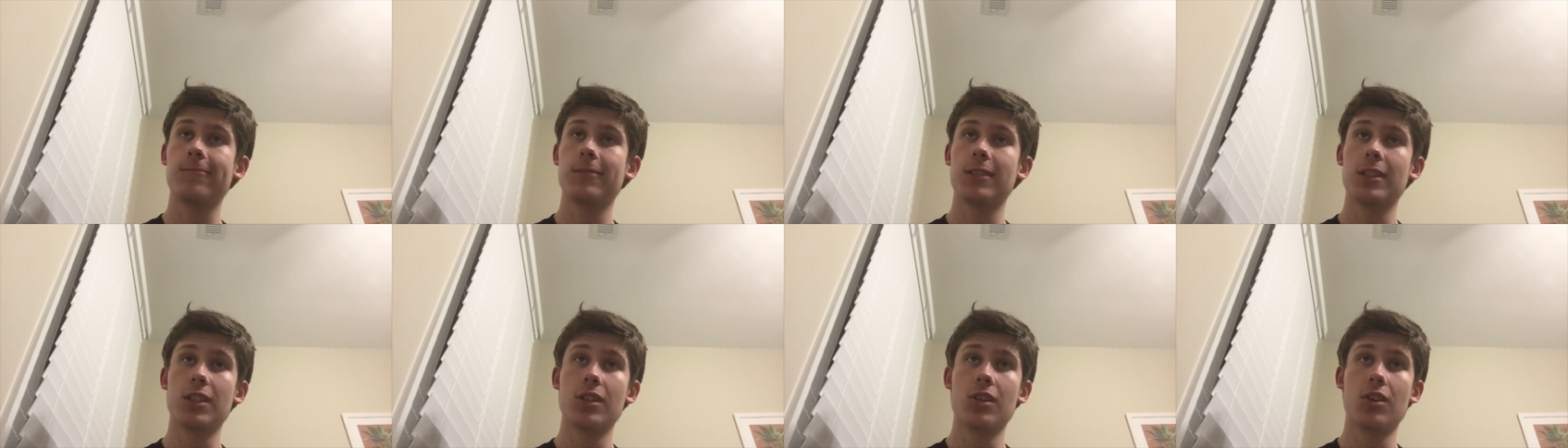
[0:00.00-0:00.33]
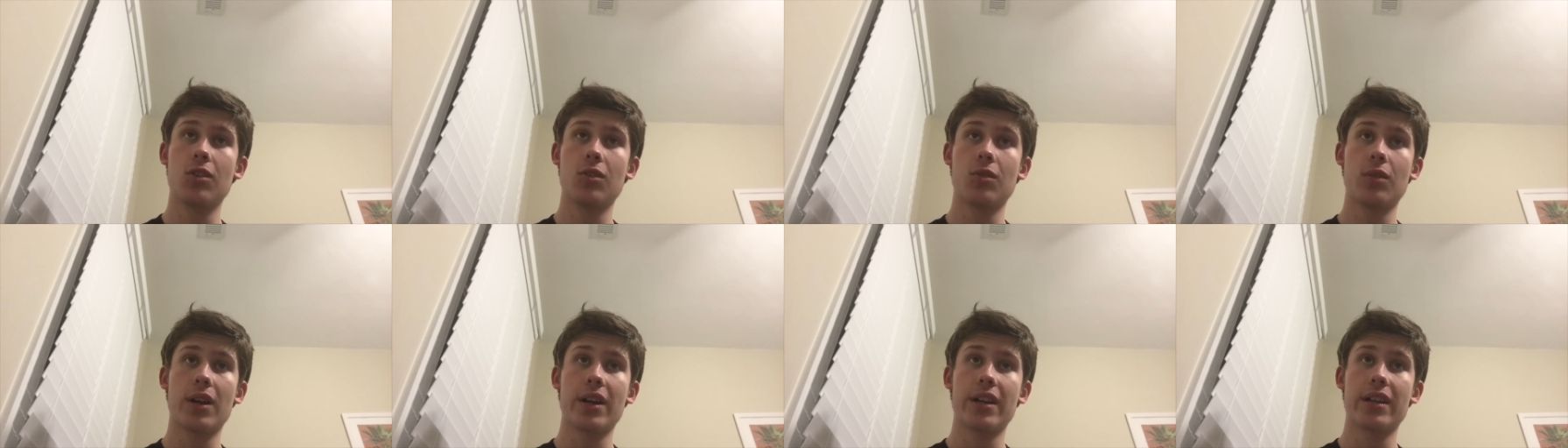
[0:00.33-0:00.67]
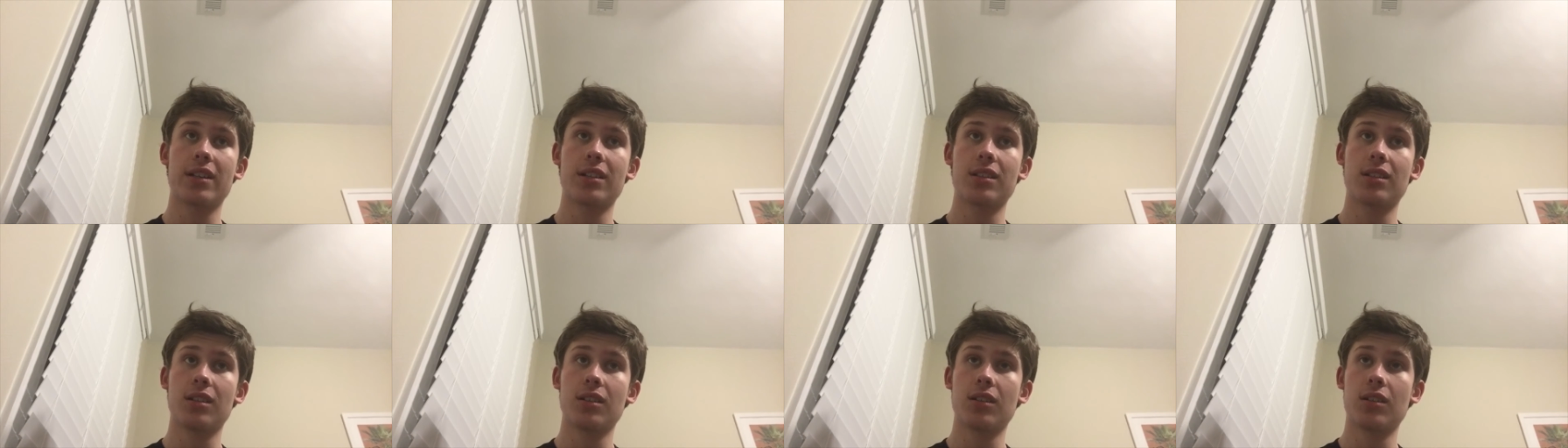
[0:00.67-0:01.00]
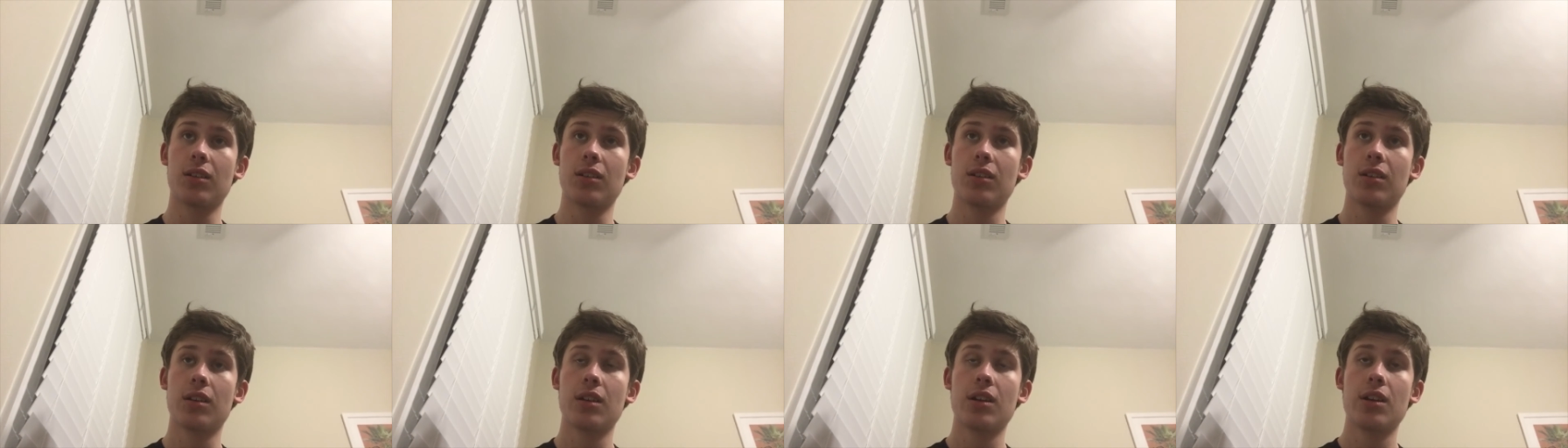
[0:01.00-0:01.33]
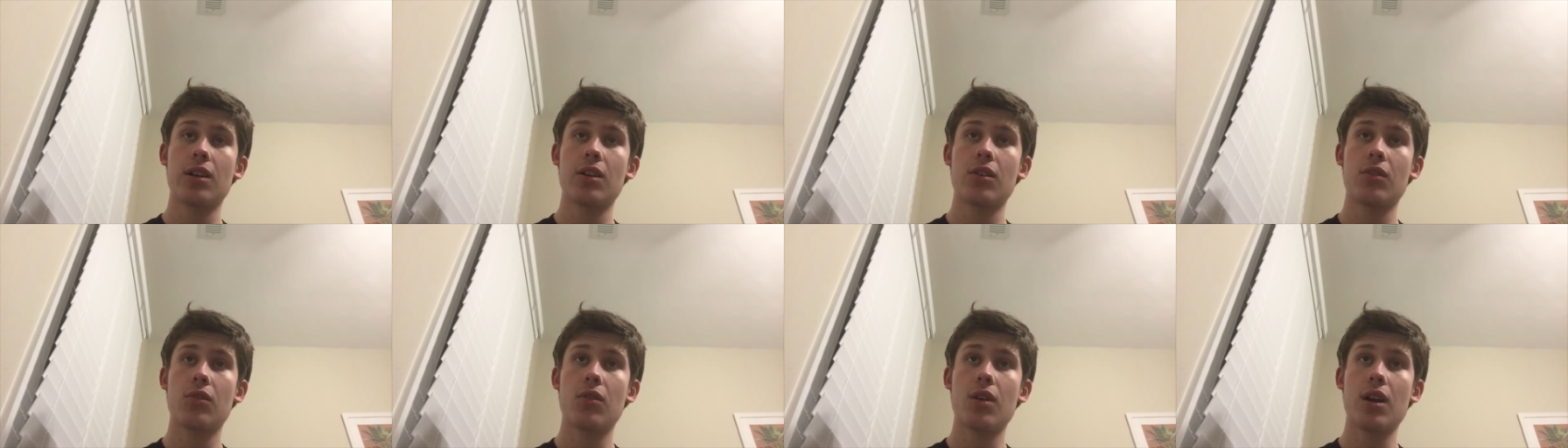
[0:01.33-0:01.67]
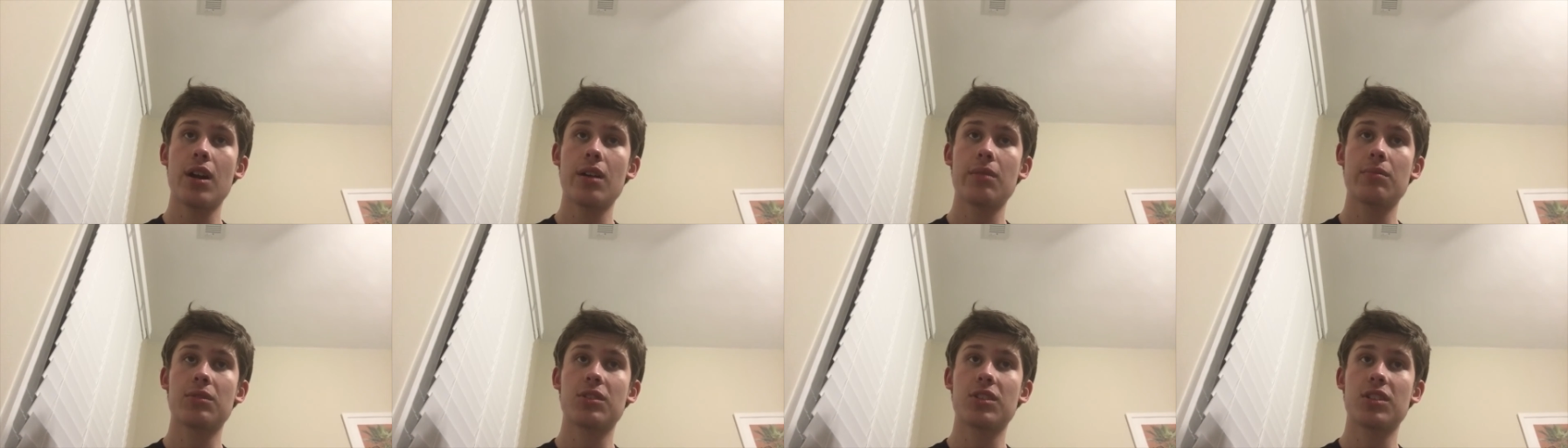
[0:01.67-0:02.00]
you know like the
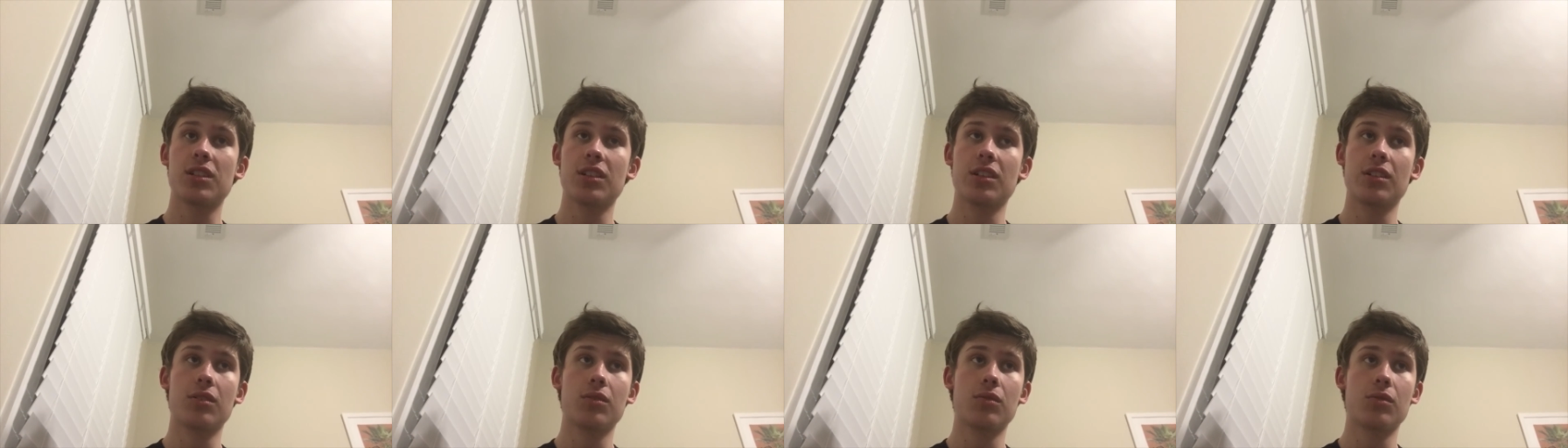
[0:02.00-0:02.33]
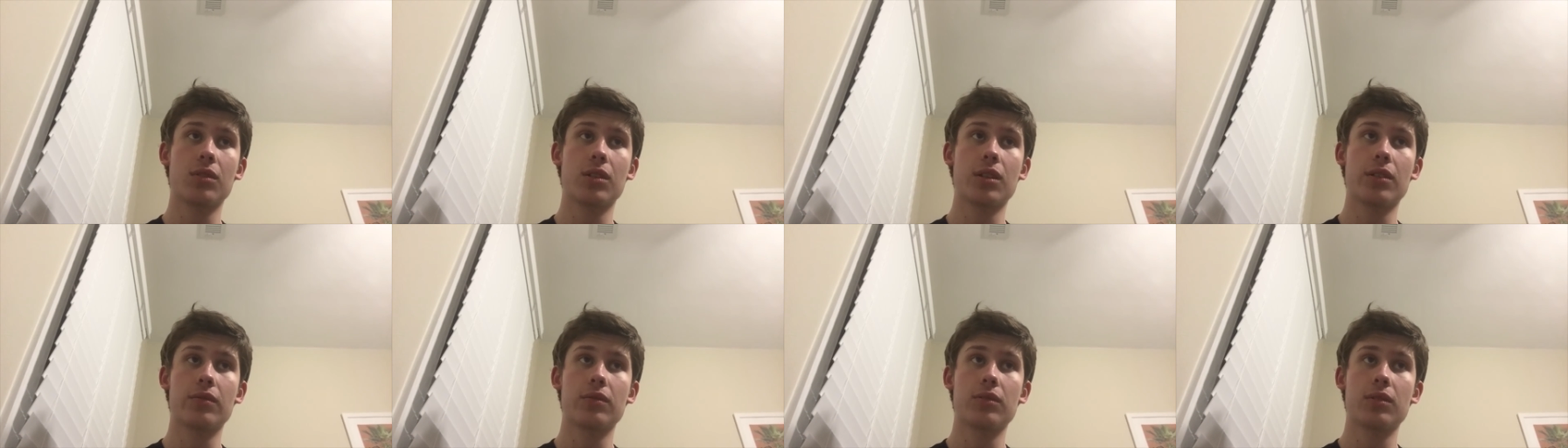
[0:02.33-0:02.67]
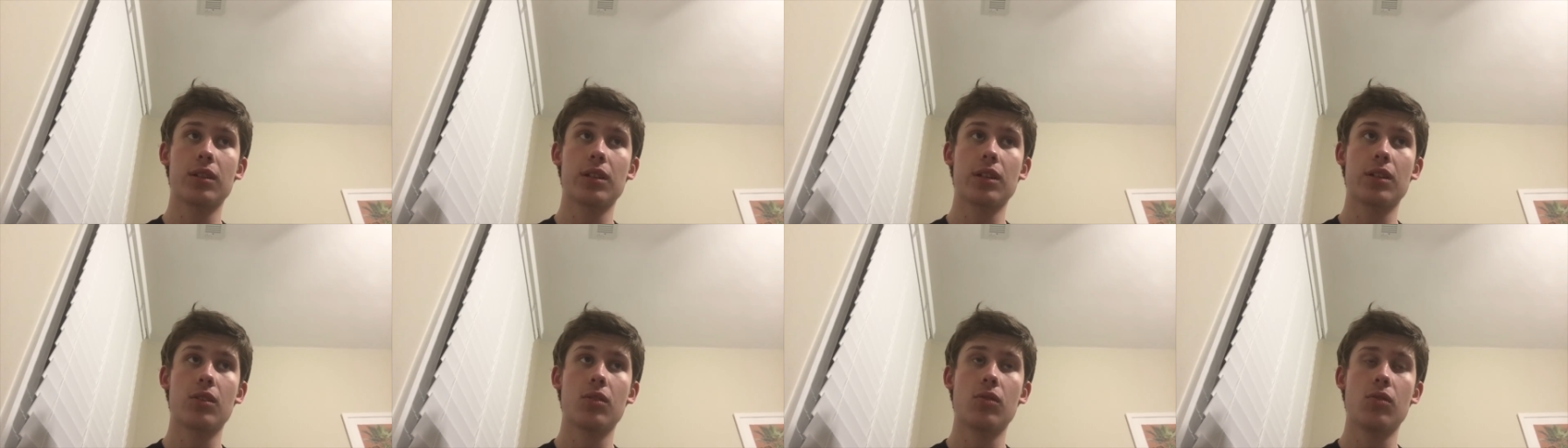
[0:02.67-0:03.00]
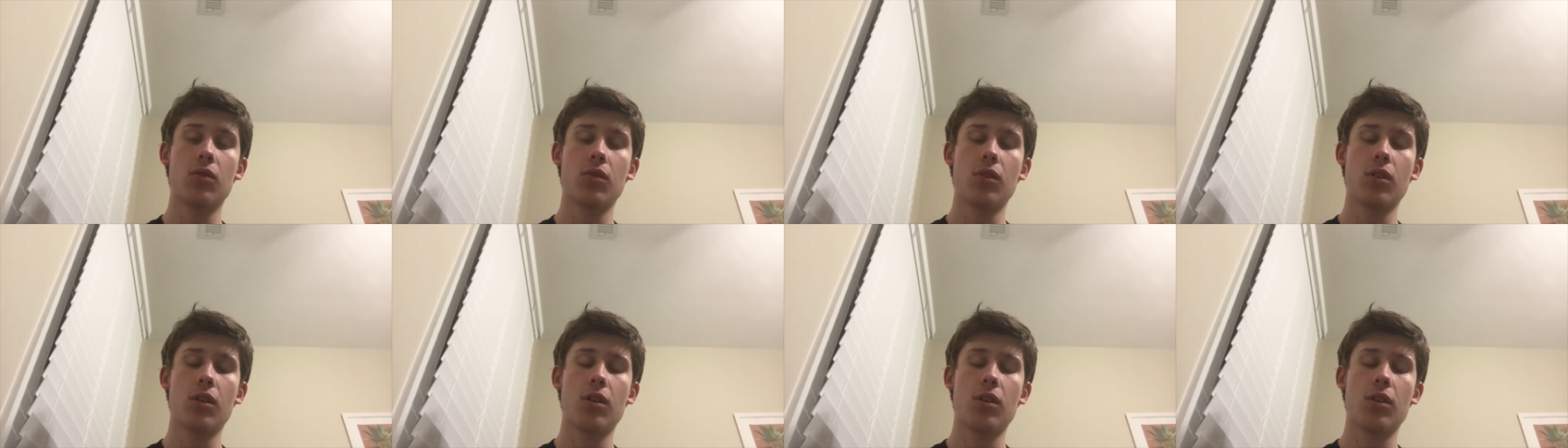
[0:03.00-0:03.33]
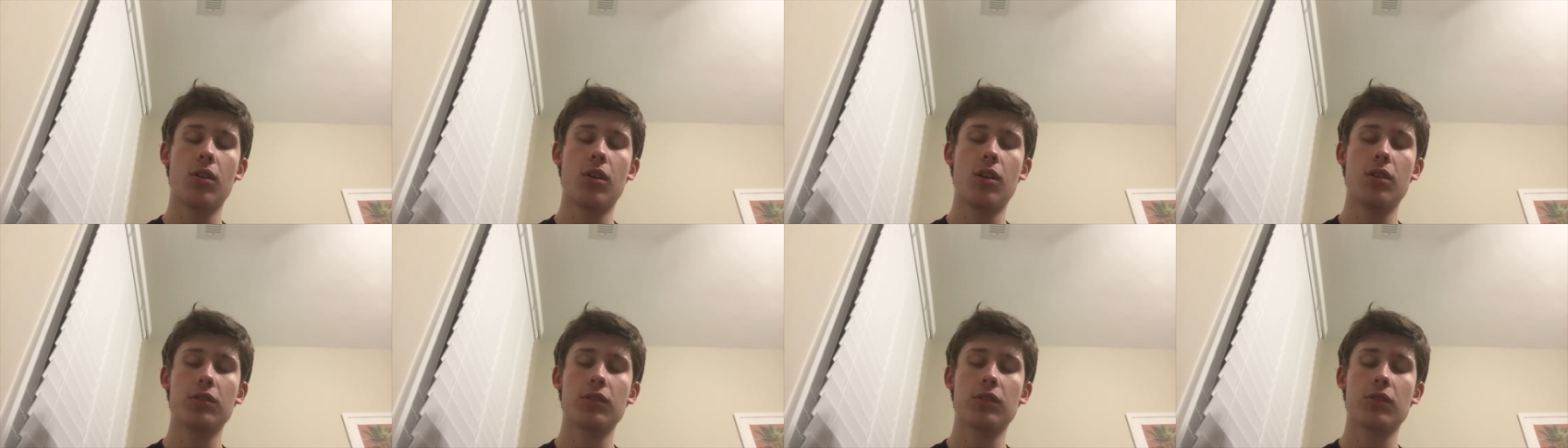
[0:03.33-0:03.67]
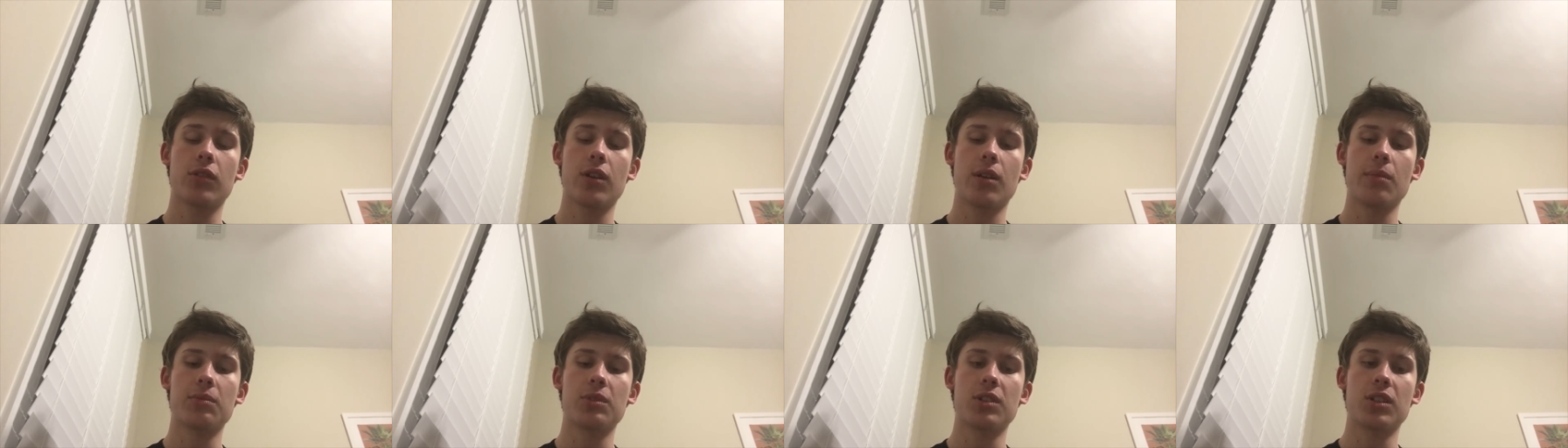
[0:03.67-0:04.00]
crime scene or whatever like or on the
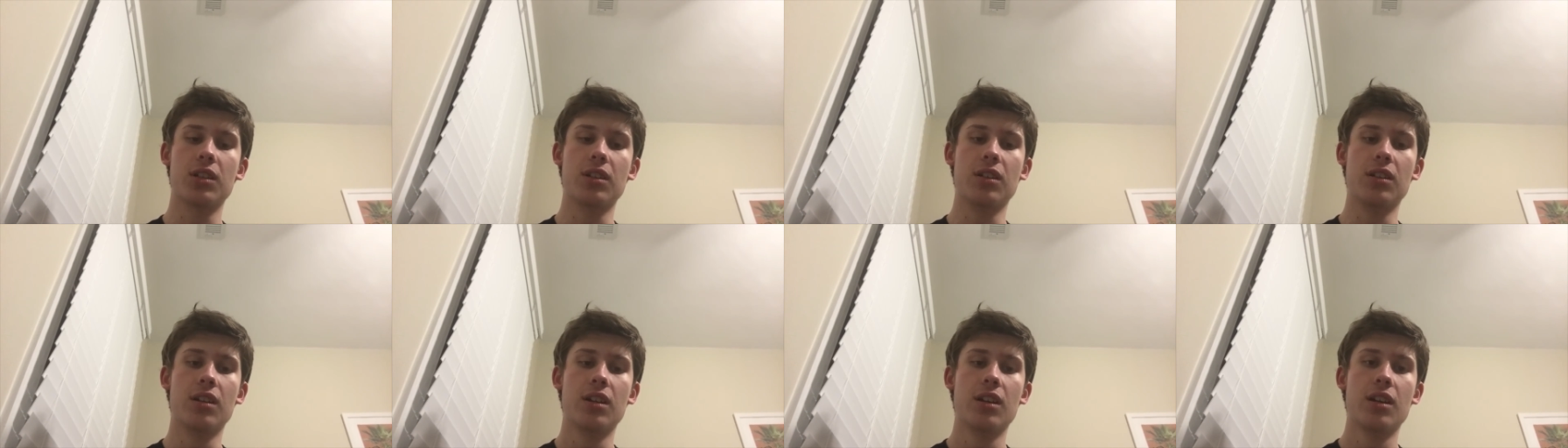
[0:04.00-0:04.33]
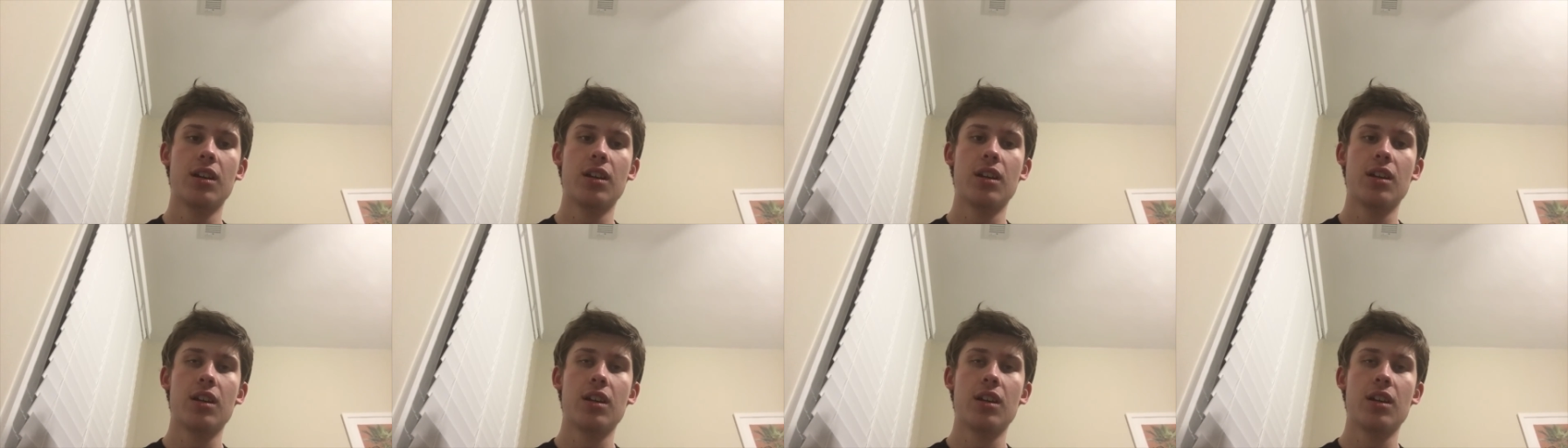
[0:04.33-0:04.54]
crime scene